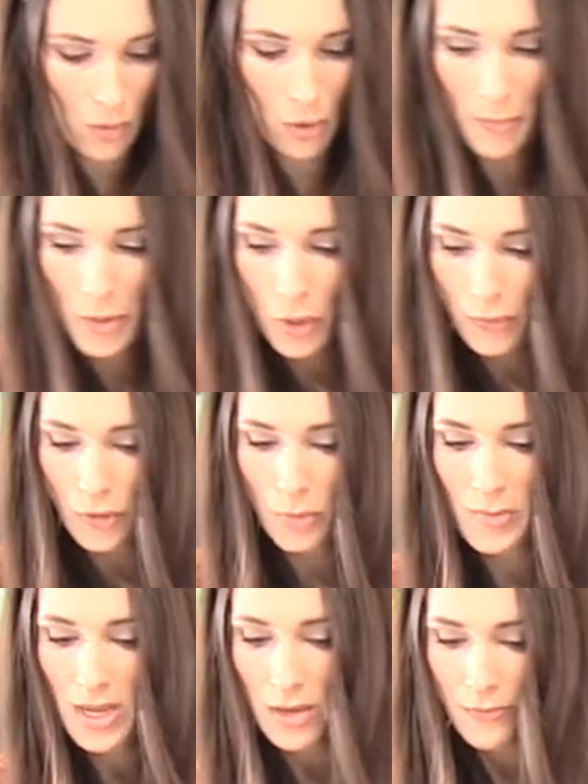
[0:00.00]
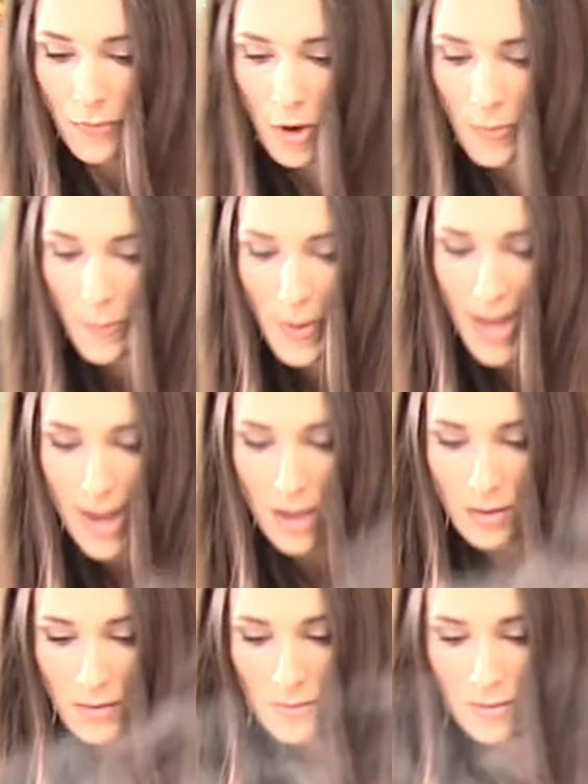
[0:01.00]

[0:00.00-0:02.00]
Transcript: up a little bit. Remove your meat from the pan.